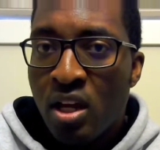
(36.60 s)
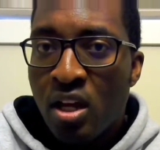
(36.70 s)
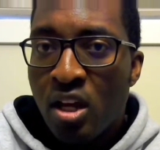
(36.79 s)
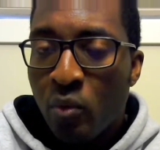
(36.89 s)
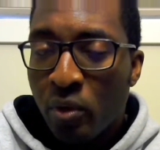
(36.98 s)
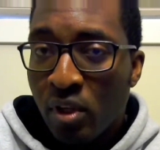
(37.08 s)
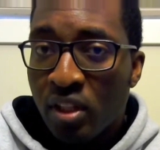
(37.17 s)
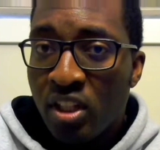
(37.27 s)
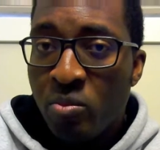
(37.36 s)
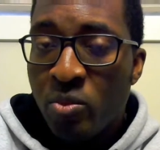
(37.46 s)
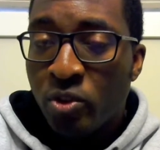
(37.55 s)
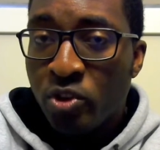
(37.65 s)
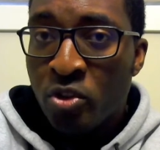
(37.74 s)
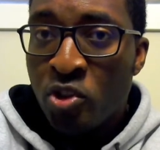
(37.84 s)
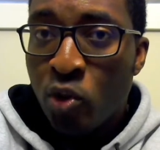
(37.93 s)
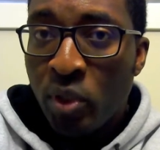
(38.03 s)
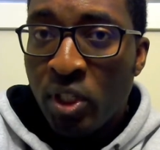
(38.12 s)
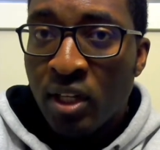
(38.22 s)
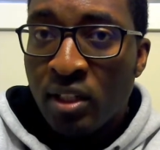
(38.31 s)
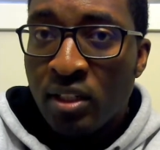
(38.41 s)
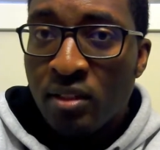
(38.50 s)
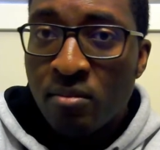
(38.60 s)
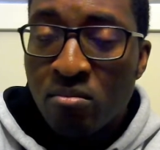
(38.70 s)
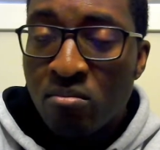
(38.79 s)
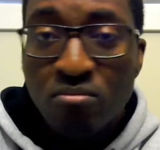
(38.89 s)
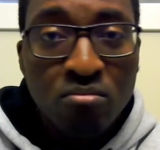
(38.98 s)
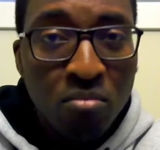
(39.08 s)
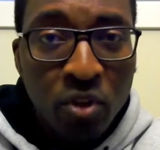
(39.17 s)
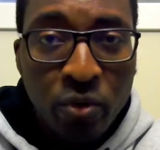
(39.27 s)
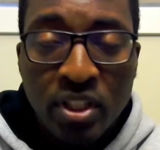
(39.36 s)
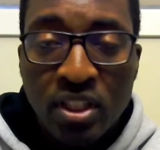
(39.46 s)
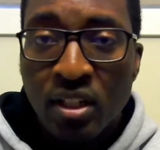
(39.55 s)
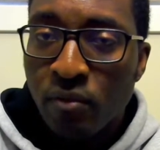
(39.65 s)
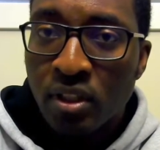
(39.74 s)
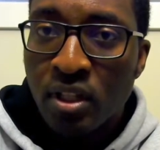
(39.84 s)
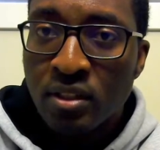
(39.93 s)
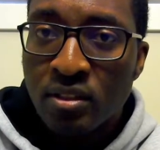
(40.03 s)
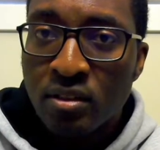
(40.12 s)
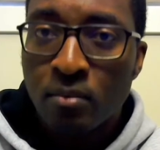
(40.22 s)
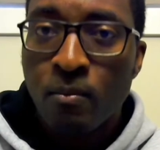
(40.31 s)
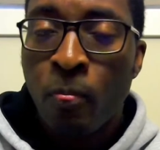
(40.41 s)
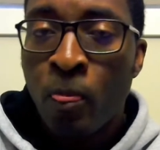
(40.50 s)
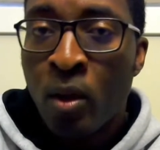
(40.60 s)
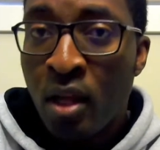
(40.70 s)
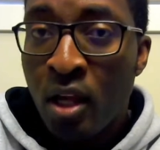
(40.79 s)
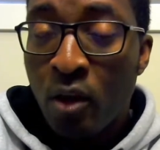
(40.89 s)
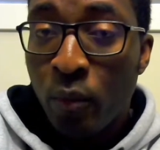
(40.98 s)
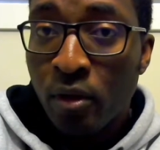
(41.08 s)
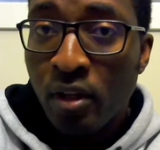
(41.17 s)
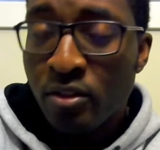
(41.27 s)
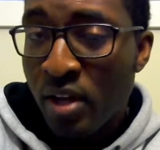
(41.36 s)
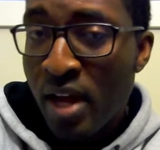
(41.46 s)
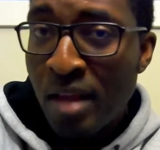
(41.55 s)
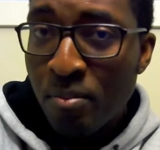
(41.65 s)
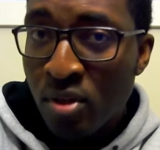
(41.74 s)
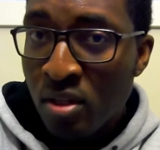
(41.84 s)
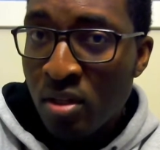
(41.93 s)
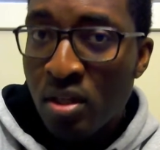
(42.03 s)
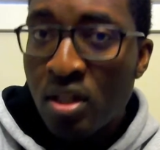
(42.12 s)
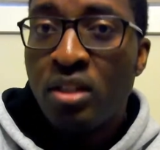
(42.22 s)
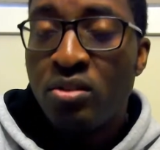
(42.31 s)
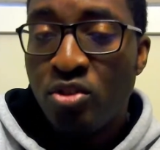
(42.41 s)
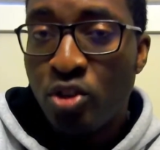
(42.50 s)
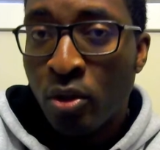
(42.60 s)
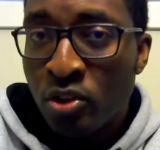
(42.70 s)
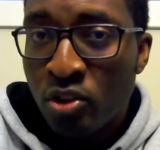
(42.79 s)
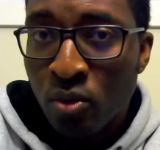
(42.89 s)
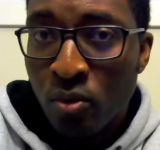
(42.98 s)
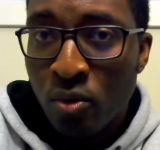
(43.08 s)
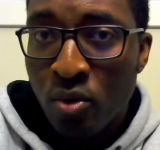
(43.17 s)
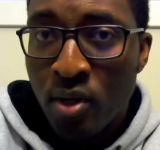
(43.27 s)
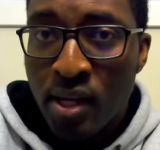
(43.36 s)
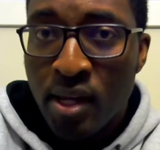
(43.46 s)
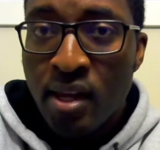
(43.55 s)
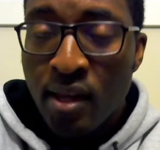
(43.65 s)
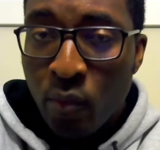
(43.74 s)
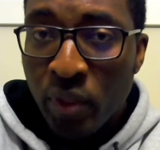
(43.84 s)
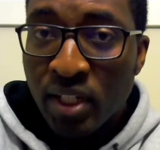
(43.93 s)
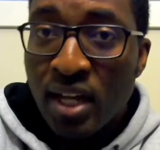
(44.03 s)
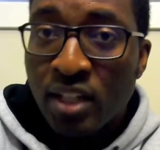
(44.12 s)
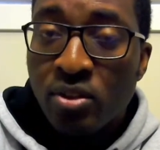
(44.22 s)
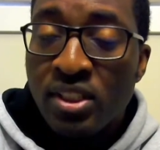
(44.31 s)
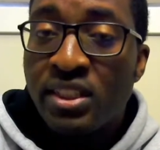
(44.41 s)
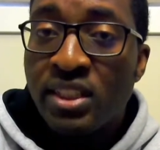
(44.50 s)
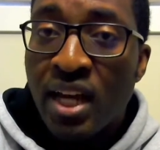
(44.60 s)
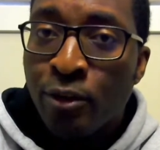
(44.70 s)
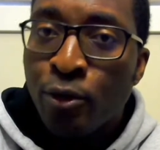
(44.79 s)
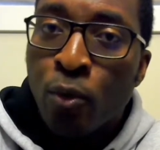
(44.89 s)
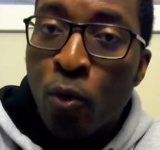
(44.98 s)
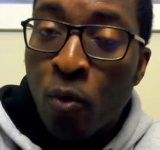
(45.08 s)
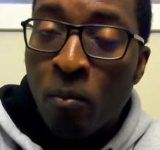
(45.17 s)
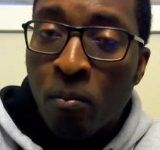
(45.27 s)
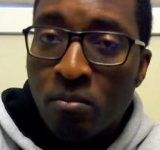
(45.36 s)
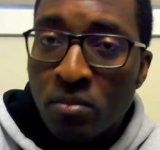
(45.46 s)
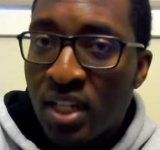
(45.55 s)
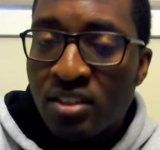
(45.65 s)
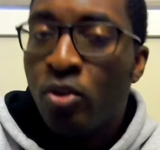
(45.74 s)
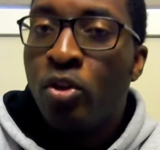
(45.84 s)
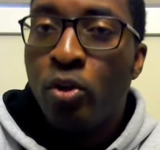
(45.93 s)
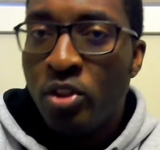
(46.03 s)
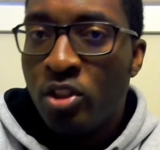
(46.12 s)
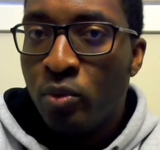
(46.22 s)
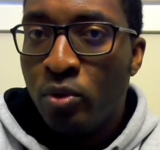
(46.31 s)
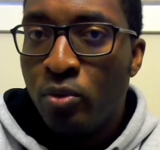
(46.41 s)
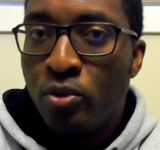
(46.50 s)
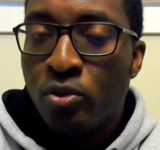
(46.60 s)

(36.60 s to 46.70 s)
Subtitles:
we collect the email just so we can create an account for you. We collect your IP just so we can actually scan your home. That's the only reason we do so.